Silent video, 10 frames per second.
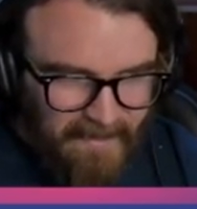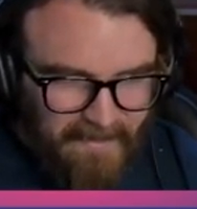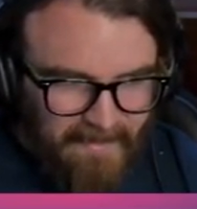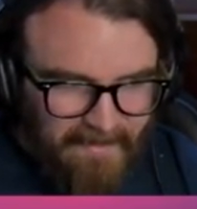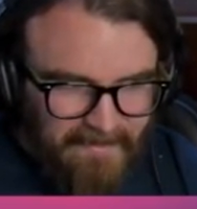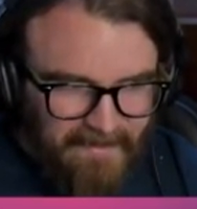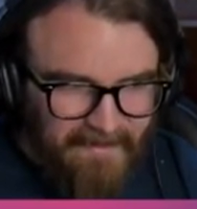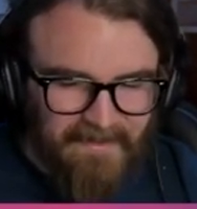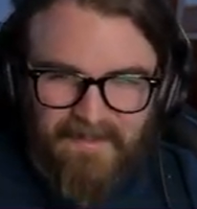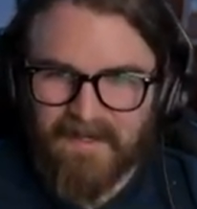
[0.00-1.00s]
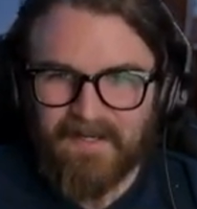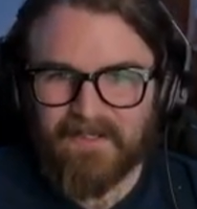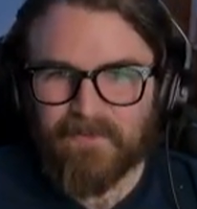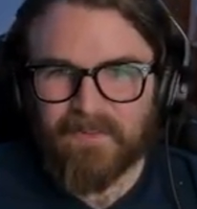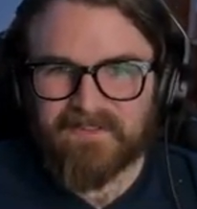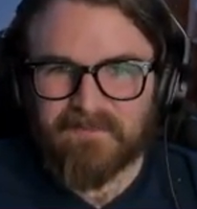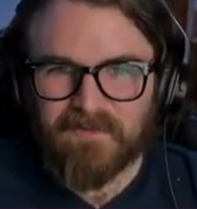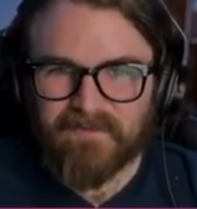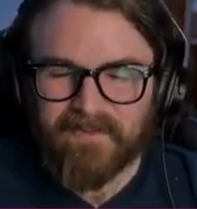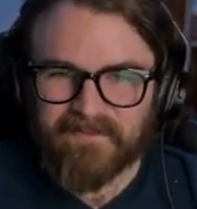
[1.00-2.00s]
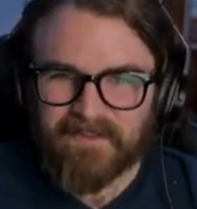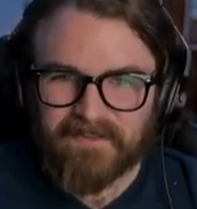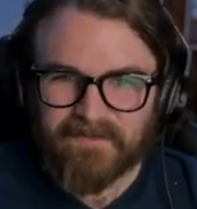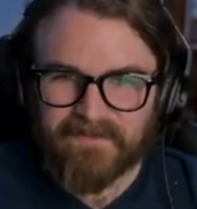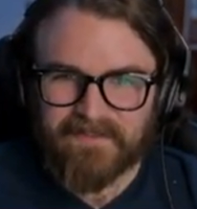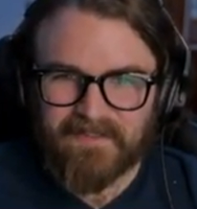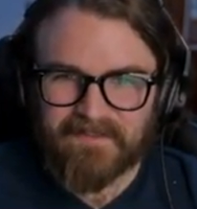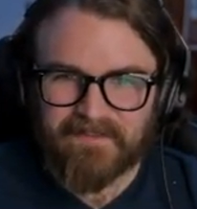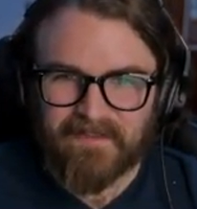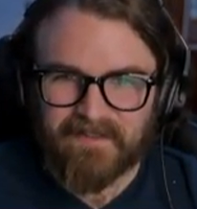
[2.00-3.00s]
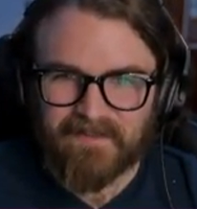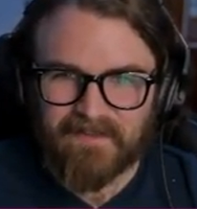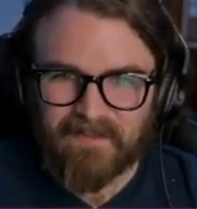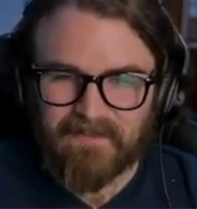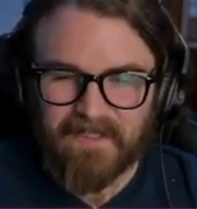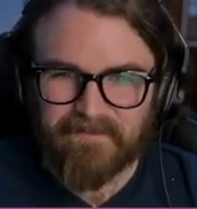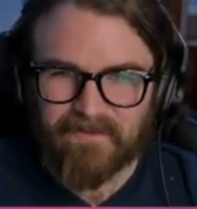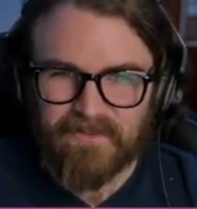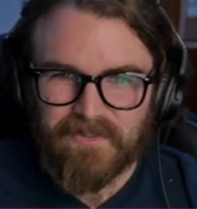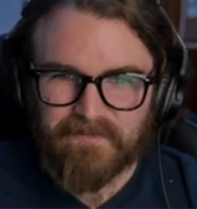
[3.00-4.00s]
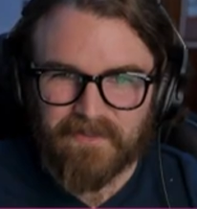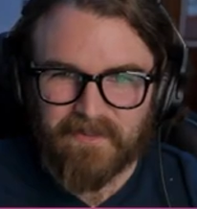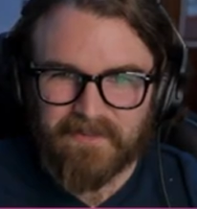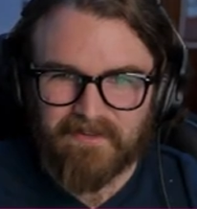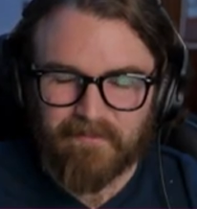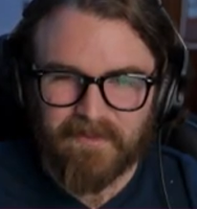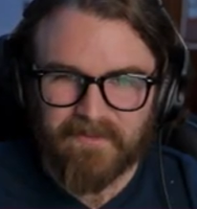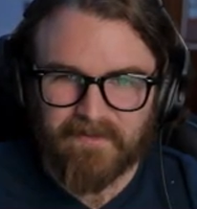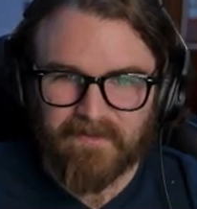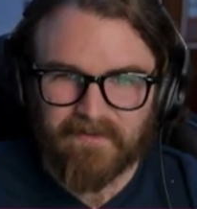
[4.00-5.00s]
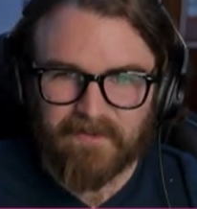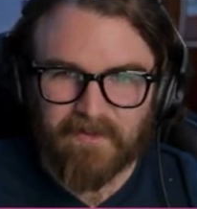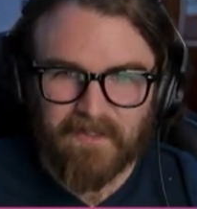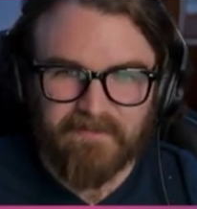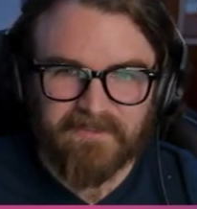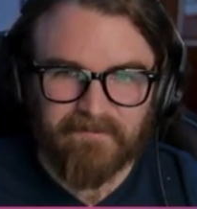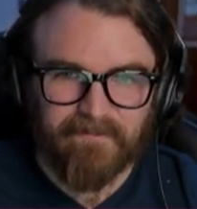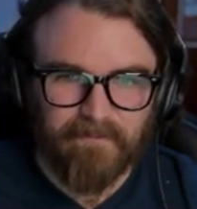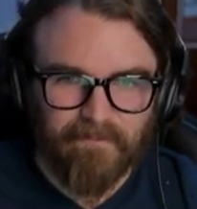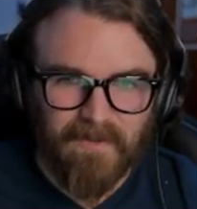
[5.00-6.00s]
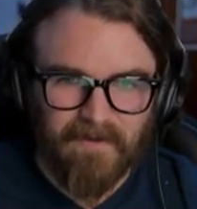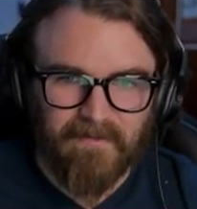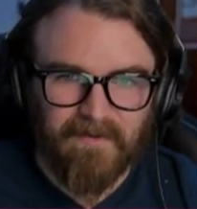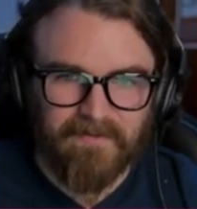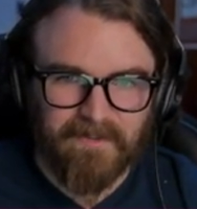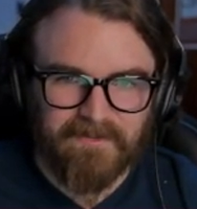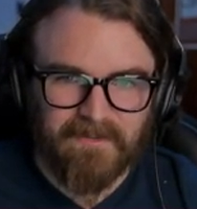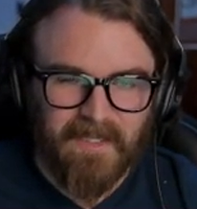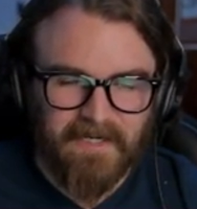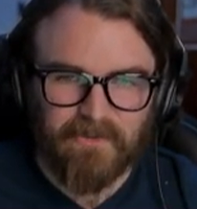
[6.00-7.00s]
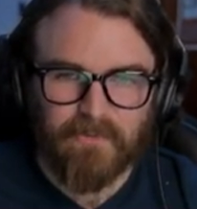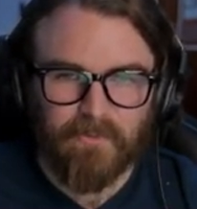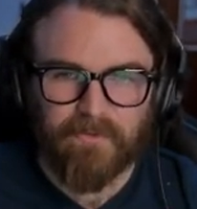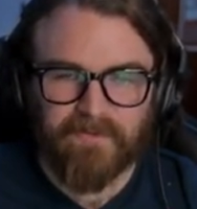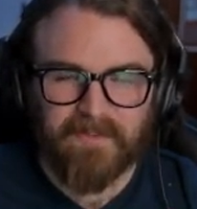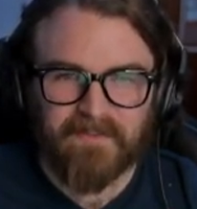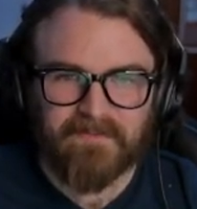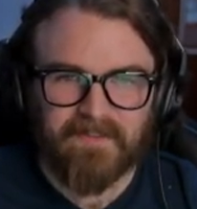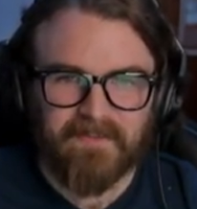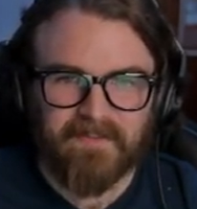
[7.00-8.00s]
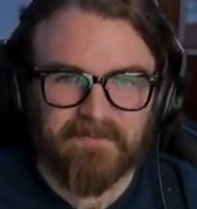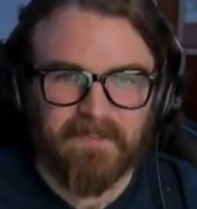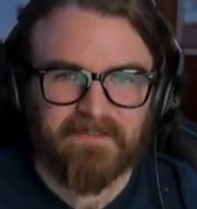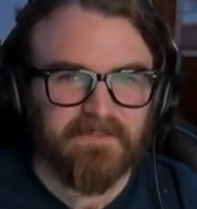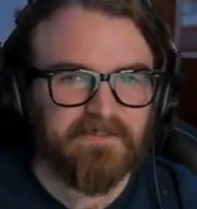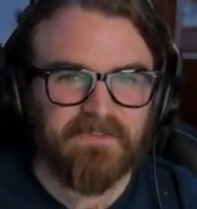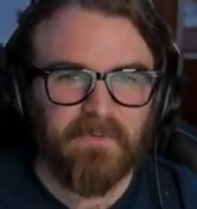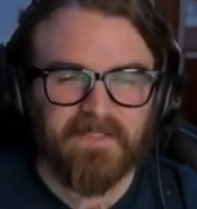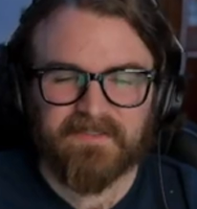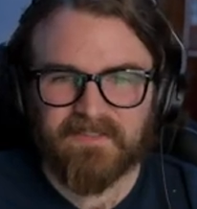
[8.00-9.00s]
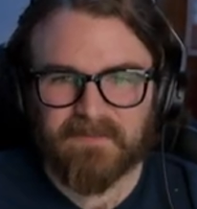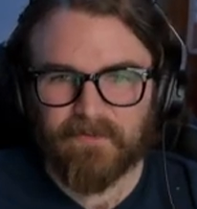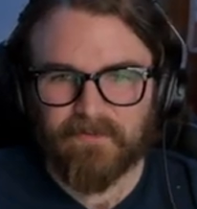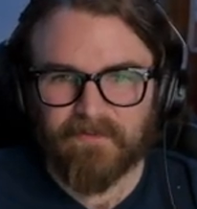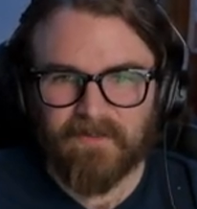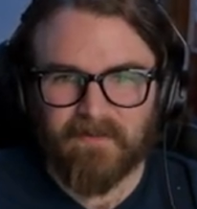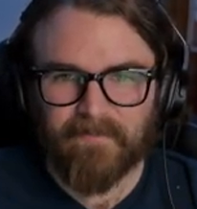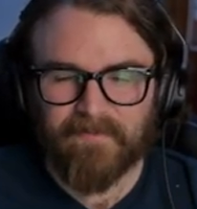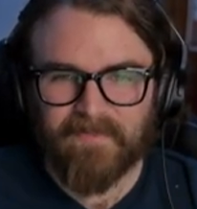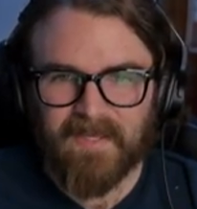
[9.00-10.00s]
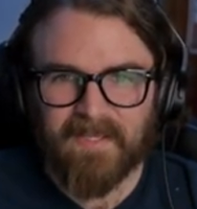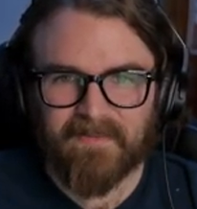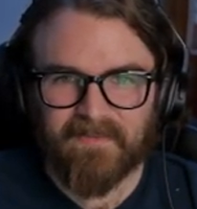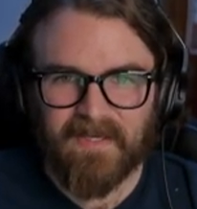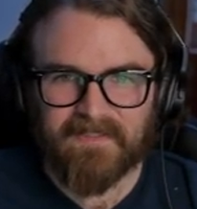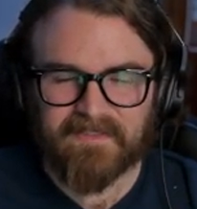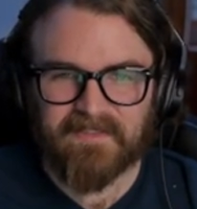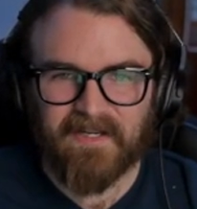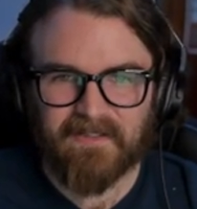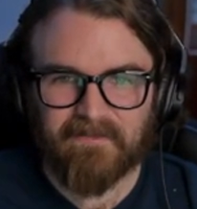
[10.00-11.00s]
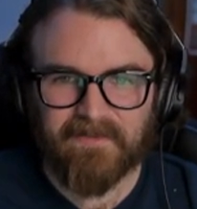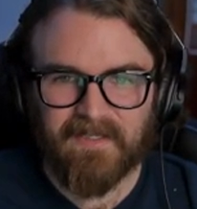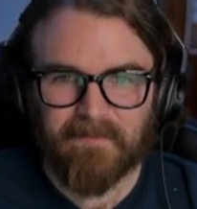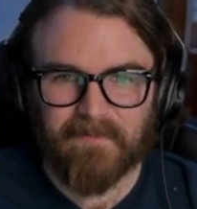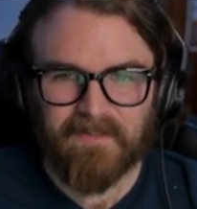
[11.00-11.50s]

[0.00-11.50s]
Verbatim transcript: I, I don't want to simplify the cycle to say it's like a, a light version of Tarkov, but Tarkov is a, a, does a lot of cool things, and this makes it so accessible. Um, that that style of game.